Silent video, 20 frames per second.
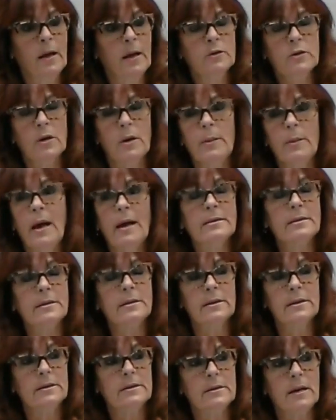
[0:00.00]
So I'm
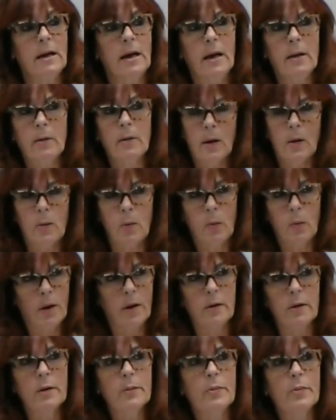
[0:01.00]
asking this guy, like, where
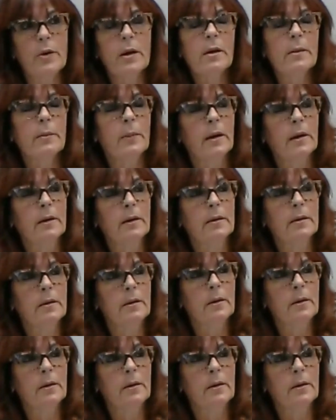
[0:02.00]
are you bringing me?